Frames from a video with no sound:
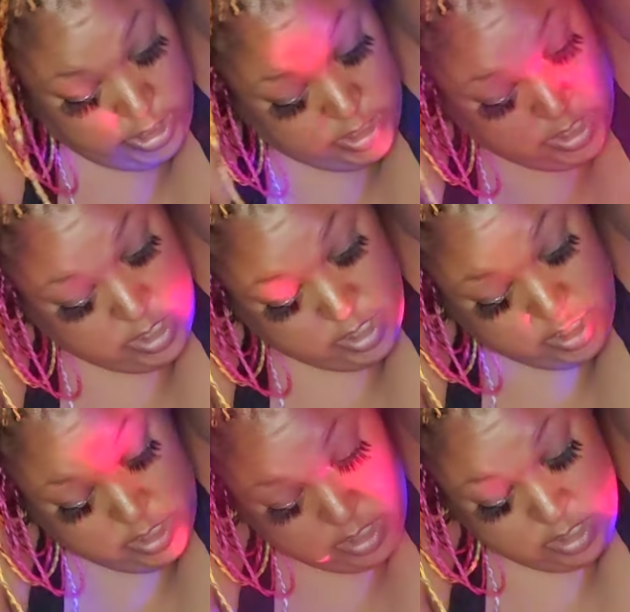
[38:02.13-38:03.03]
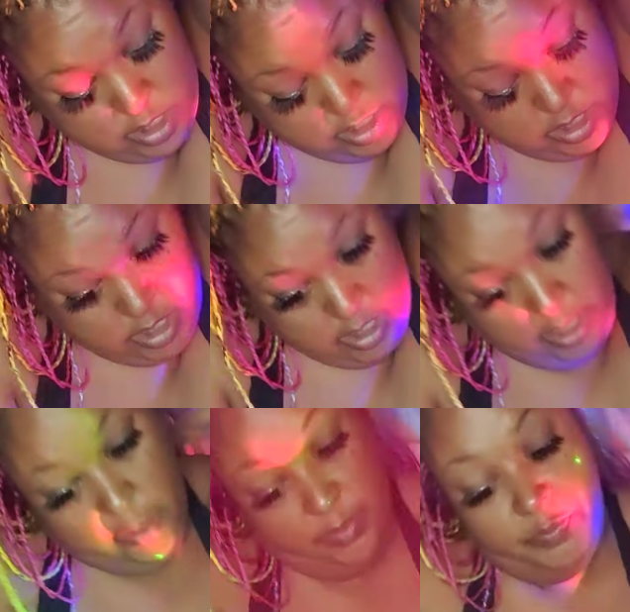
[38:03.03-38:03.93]
Yeah.
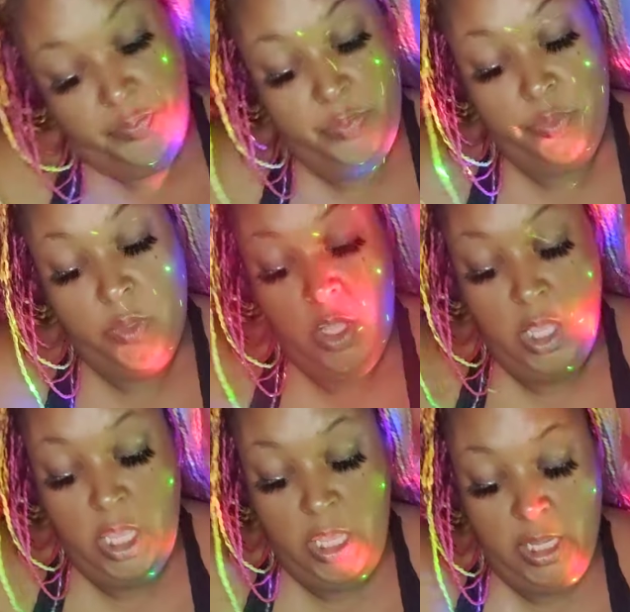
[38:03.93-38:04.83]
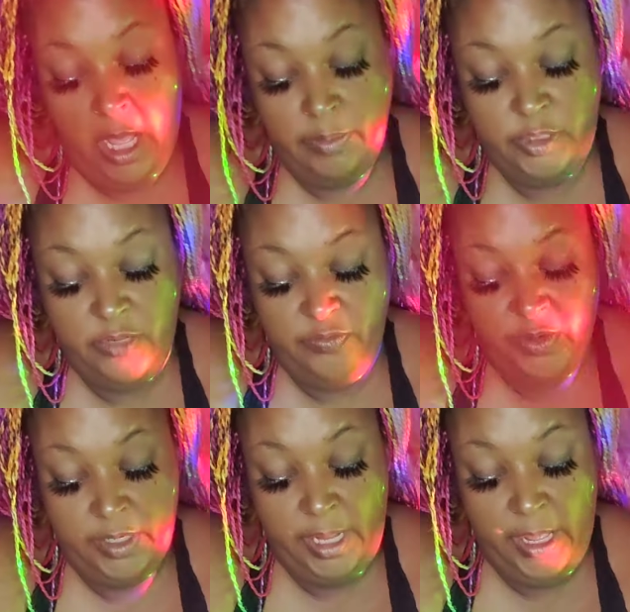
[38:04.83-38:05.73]
yeah. And I'm
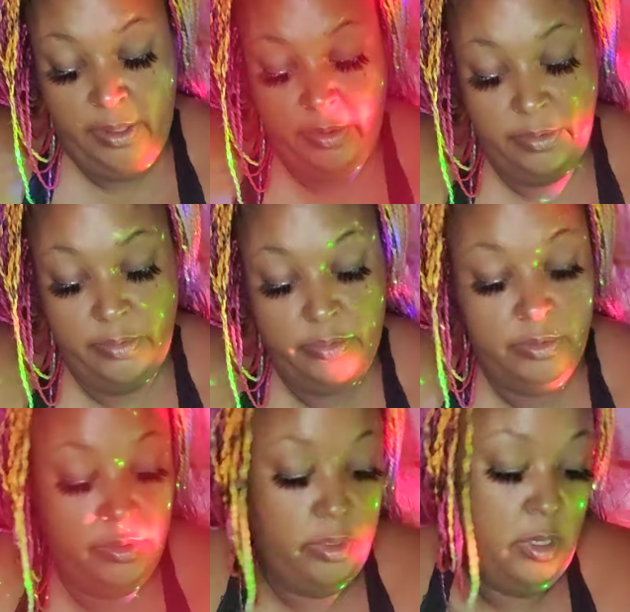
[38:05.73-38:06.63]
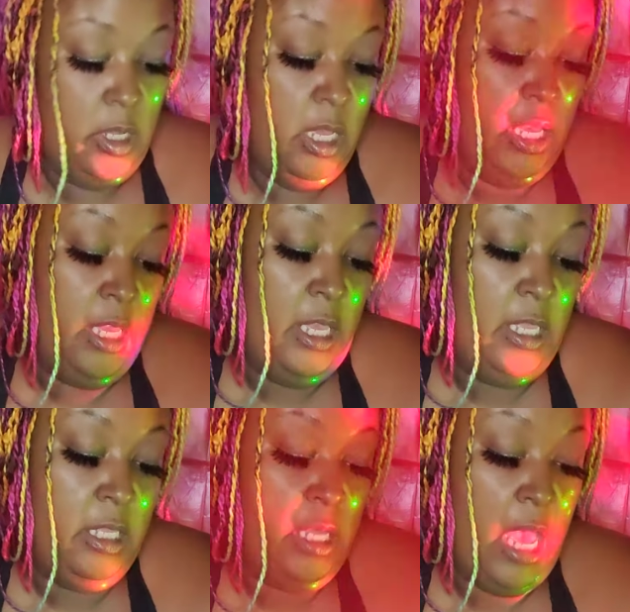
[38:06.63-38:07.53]
different now.
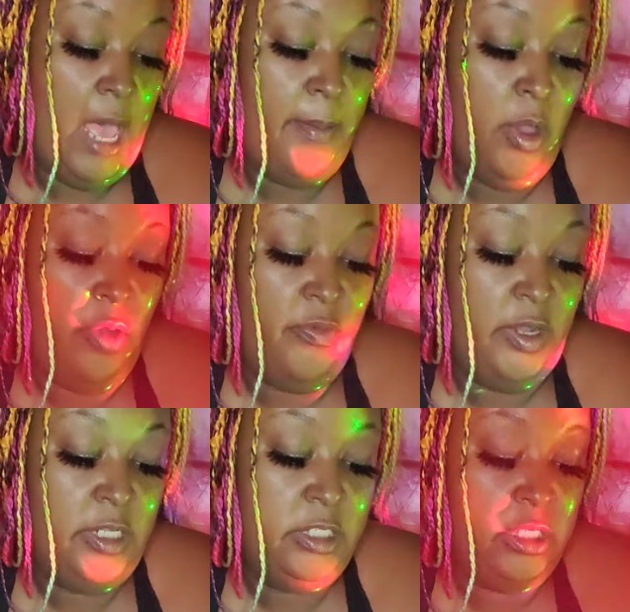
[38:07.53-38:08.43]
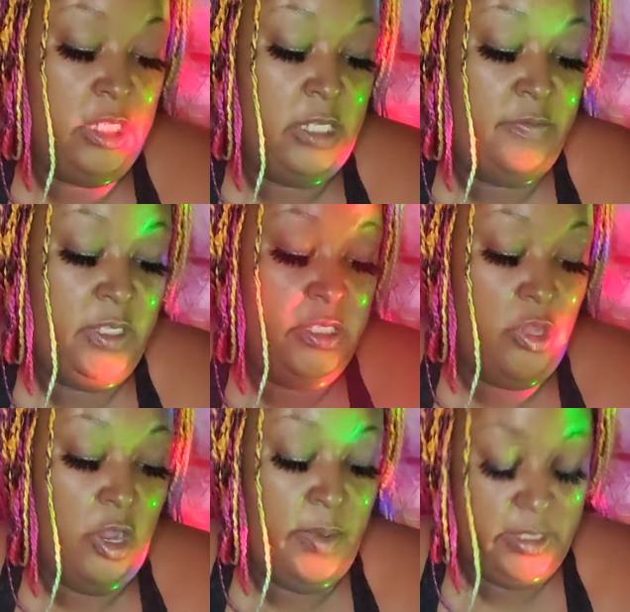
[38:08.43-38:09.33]
And I'm all ready to leave these
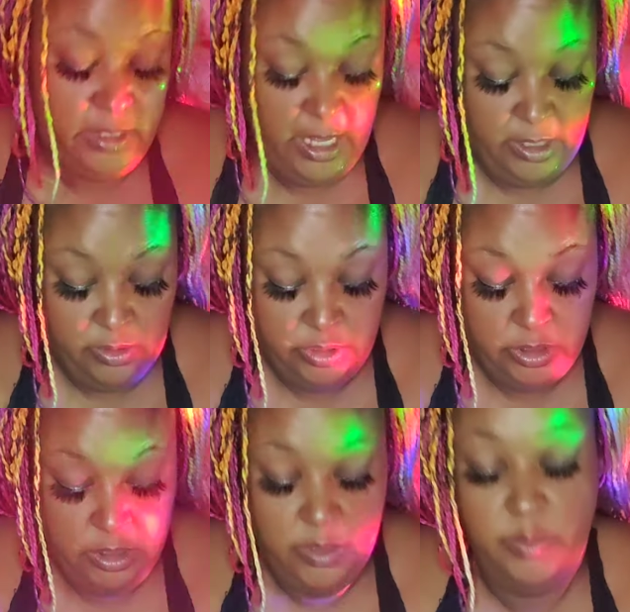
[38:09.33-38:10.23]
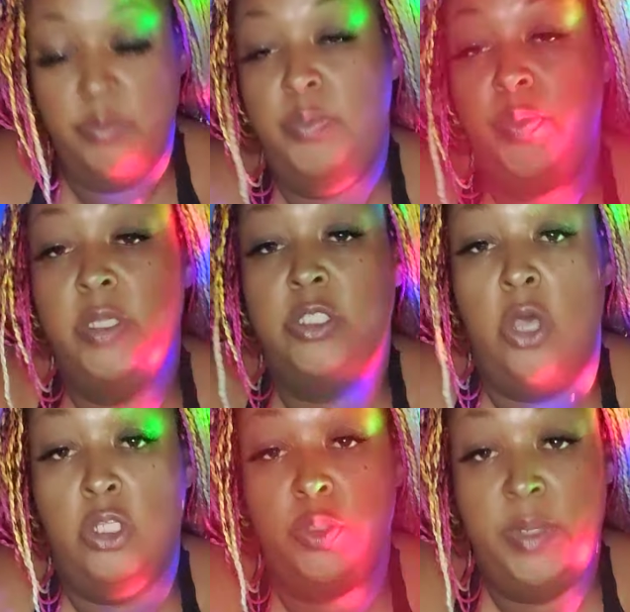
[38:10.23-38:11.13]
karmic cycles. But
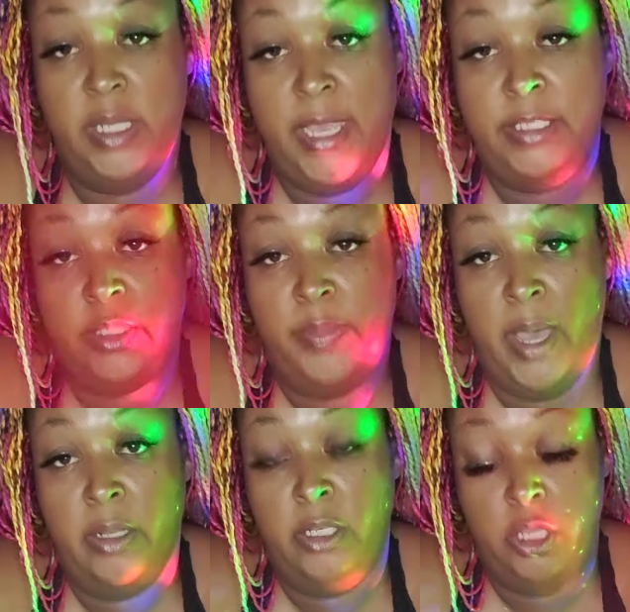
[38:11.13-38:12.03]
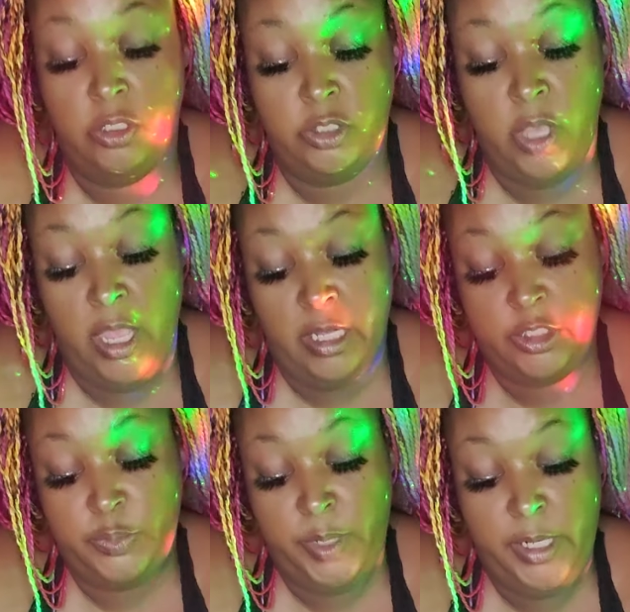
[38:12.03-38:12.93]
talk to me nice about it though, so I can
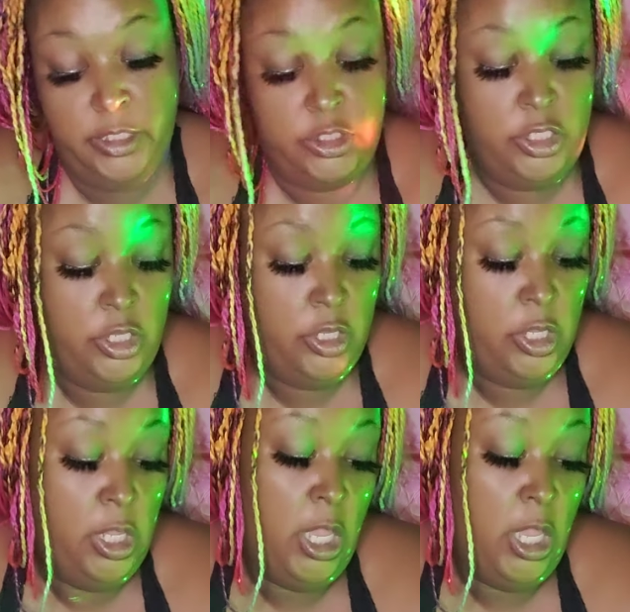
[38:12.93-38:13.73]
explain it to you.